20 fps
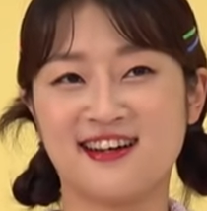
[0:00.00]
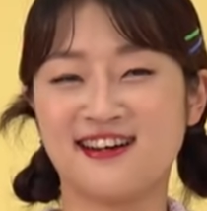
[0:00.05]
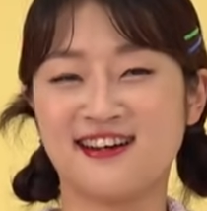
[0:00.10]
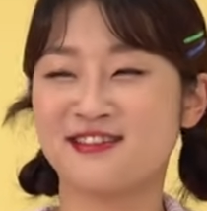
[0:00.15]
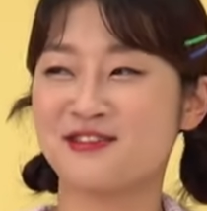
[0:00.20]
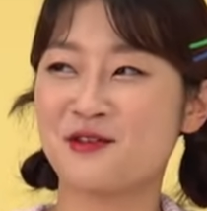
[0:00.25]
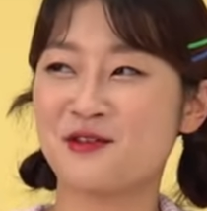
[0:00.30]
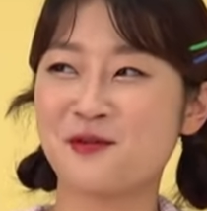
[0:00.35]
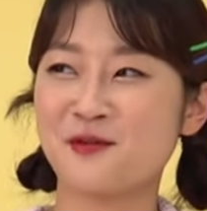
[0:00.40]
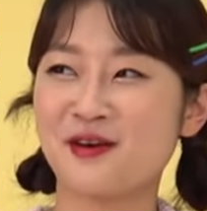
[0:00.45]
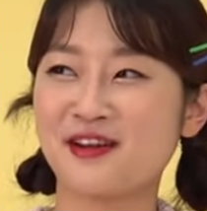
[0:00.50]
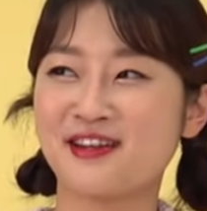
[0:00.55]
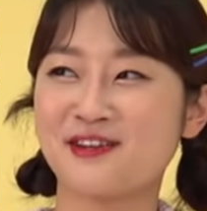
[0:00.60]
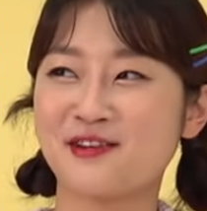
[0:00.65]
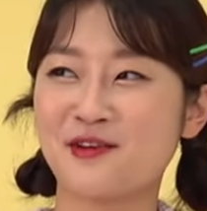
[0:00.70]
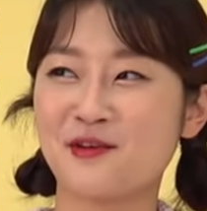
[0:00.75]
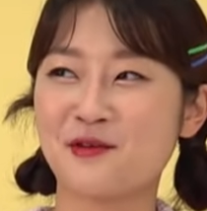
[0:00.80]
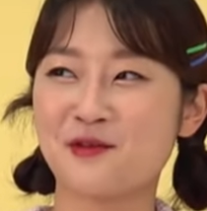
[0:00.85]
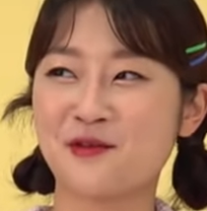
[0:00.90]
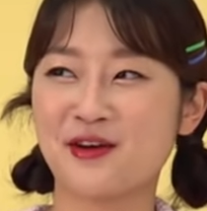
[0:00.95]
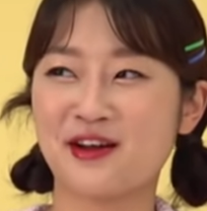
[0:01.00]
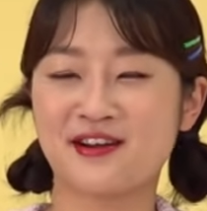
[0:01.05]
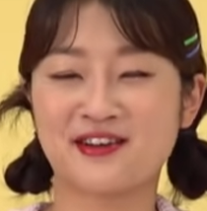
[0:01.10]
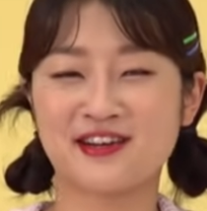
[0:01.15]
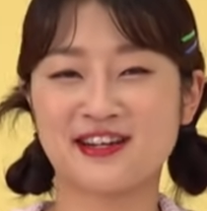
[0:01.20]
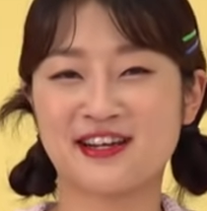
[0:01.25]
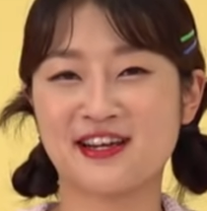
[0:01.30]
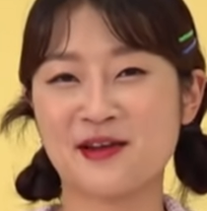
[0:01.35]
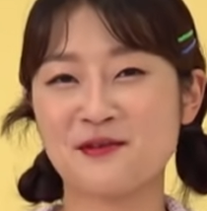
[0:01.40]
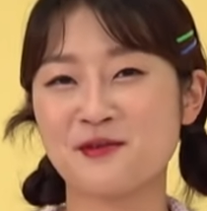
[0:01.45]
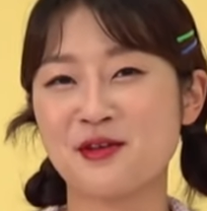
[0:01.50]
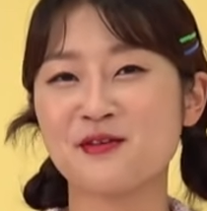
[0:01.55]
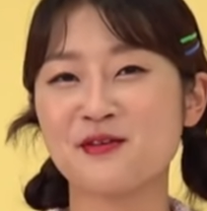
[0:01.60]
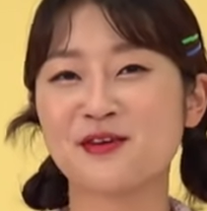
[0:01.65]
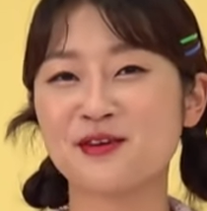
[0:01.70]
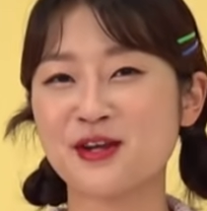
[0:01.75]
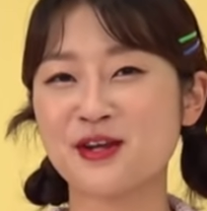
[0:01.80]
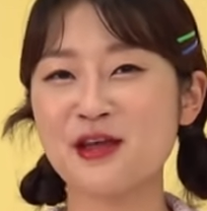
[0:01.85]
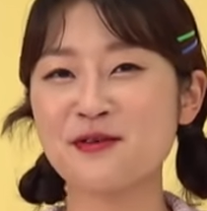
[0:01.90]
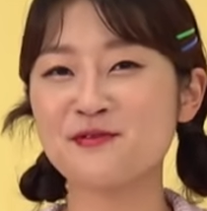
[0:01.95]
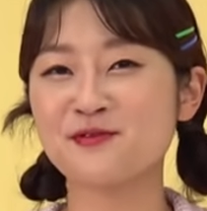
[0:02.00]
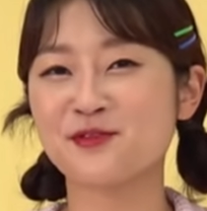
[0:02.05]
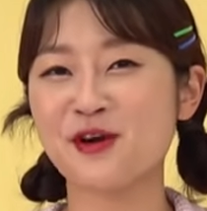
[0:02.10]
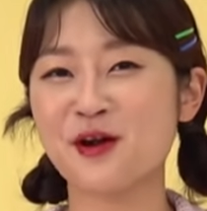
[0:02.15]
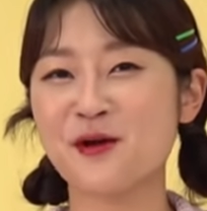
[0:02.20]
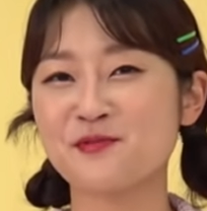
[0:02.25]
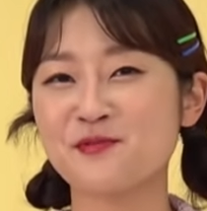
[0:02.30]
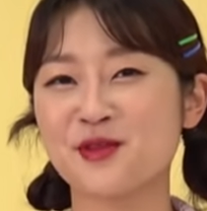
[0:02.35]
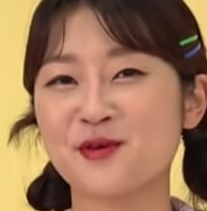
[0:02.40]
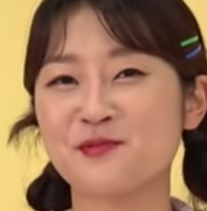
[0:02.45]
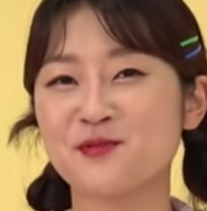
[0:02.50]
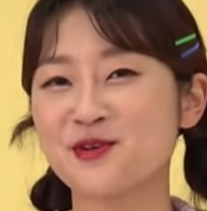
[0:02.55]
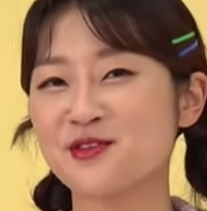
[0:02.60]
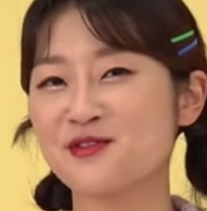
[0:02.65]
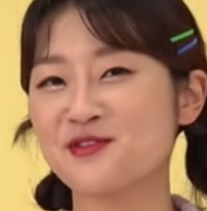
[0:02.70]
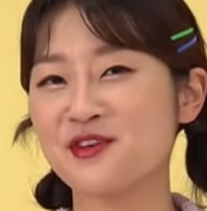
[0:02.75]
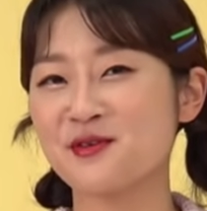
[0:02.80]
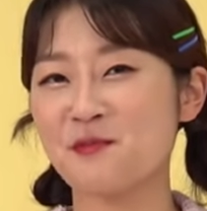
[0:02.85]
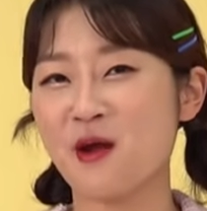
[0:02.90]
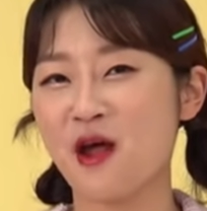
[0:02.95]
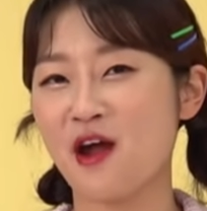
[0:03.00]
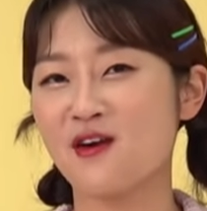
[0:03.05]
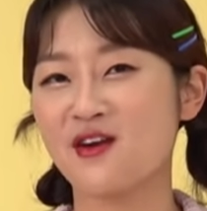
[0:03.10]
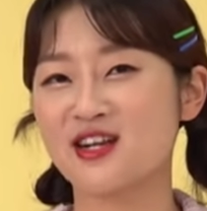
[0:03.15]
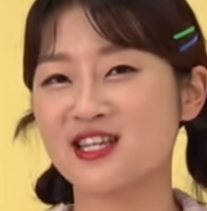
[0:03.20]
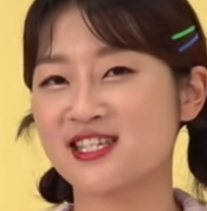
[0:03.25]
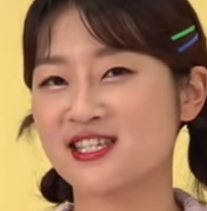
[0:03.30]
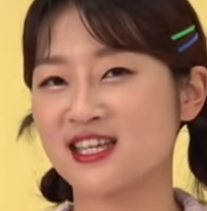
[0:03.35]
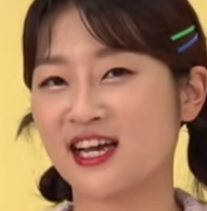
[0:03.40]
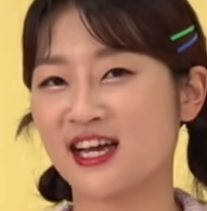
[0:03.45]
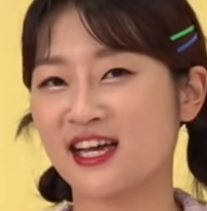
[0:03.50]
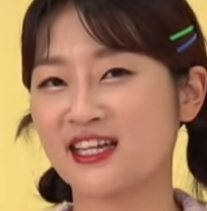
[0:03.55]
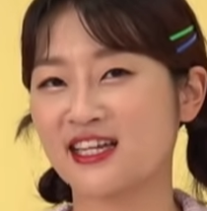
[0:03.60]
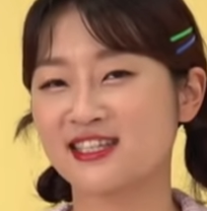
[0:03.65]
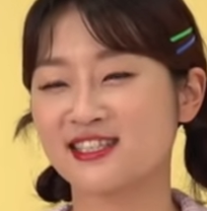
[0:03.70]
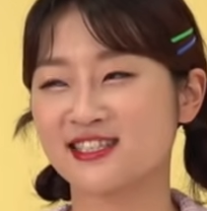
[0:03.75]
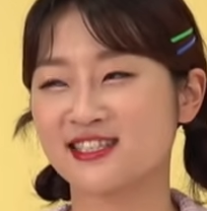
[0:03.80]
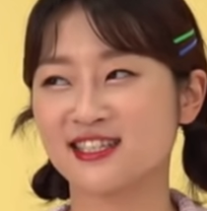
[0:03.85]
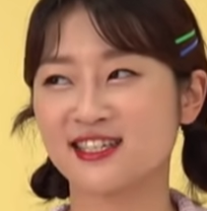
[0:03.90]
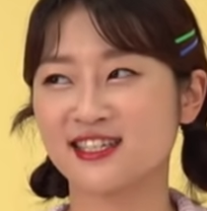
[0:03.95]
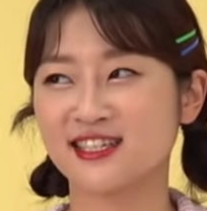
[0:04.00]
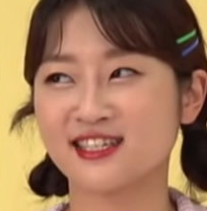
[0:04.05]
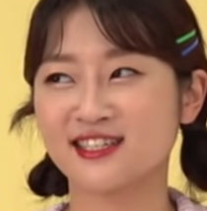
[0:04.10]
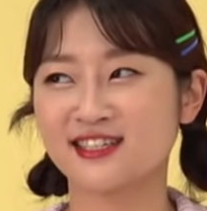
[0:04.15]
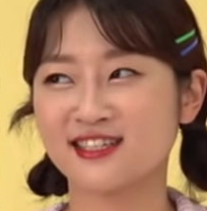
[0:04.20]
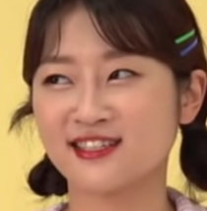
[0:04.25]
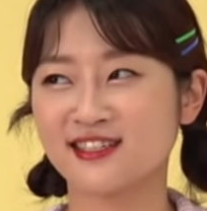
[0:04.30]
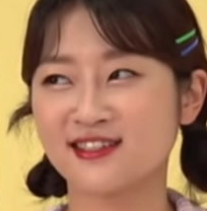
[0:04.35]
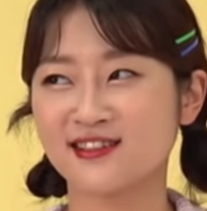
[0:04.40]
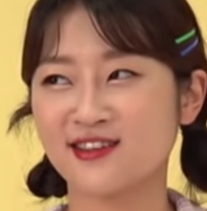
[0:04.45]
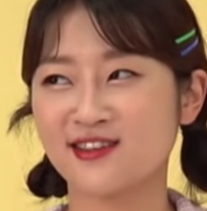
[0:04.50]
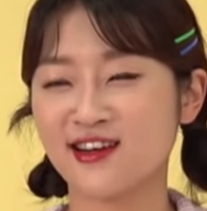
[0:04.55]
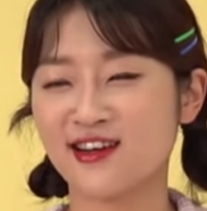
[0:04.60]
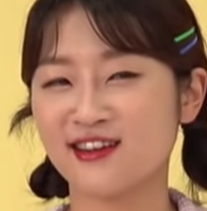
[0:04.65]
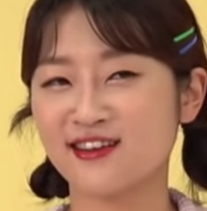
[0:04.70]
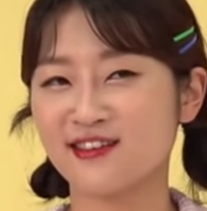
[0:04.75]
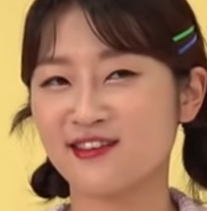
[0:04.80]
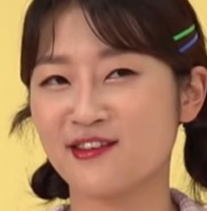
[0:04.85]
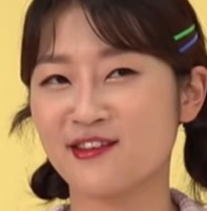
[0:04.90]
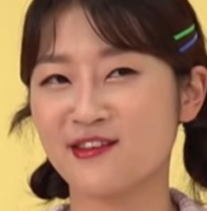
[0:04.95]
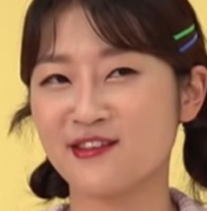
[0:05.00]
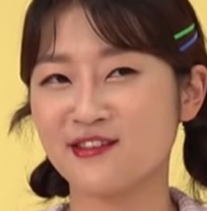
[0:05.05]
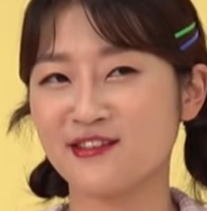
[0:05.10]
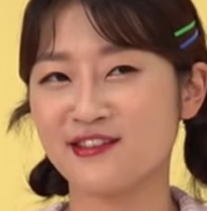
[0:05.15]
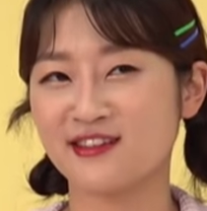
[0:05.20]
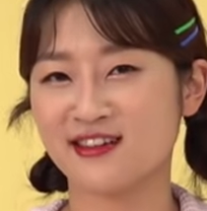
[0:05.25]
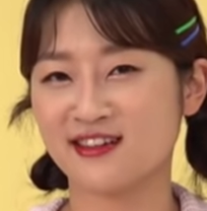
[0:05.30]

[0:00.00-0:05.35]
Nobody know where it came. It came from the movie Parasite. You not know?